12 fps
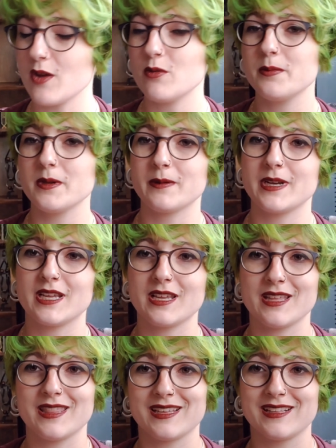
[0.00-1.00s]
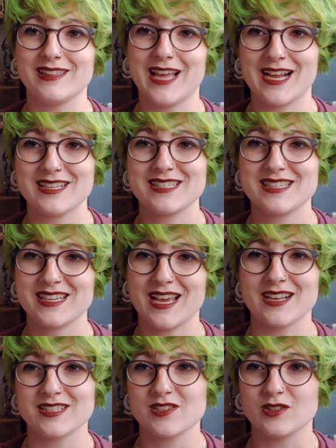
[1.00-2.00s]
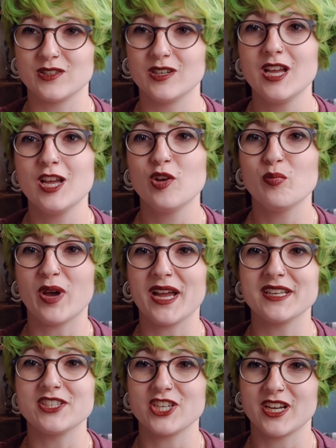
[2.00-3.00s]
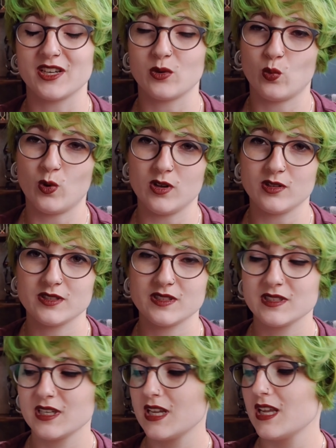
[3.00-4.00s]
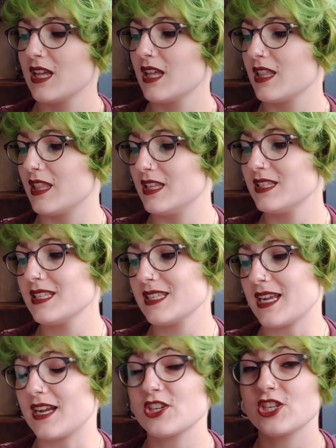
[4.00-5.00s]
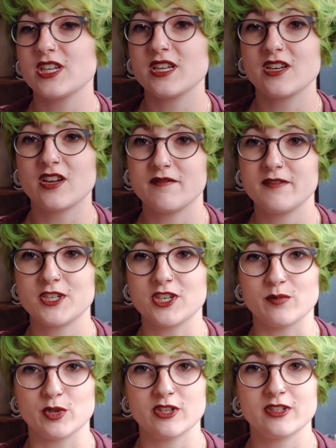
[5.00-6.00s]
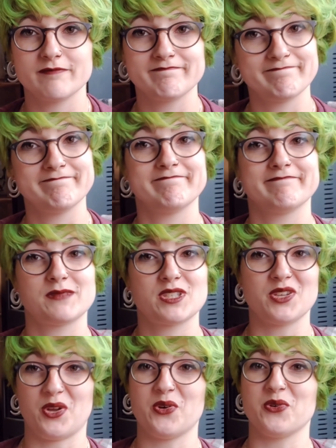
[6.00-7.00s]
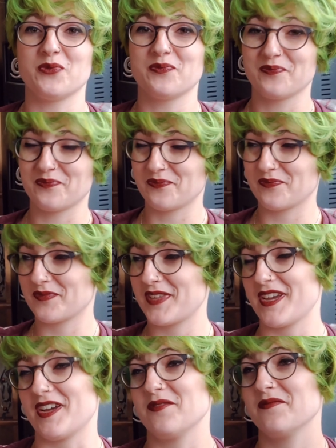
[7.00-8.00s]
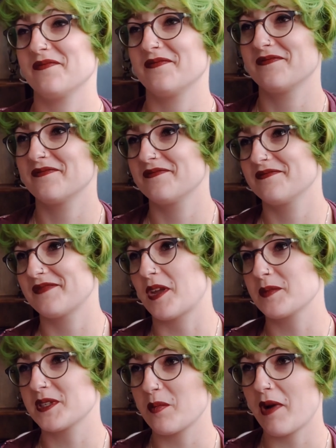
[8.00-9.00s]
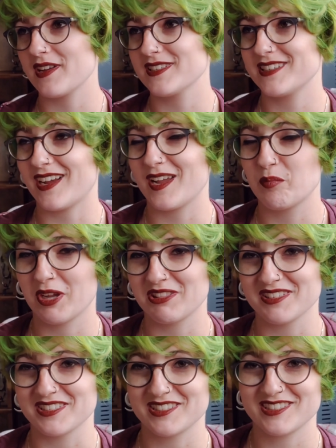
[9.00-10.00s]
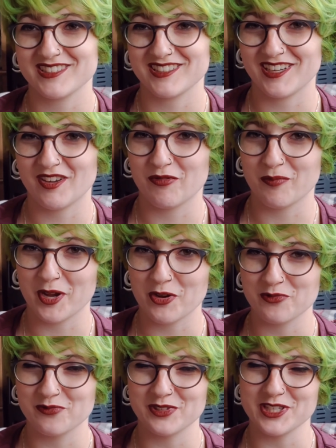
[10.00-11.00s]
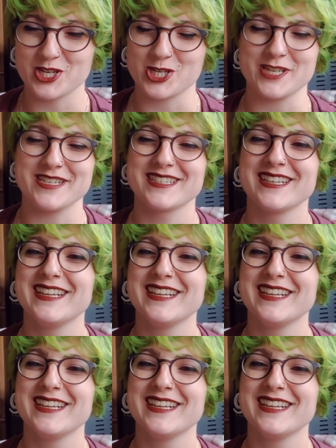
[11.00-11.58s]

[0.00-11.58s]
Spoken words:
will be reading The Glass Castle by Janet Walls. This is actually a nonfiction book. So yeah, I'm surprised I picked this of my own volition.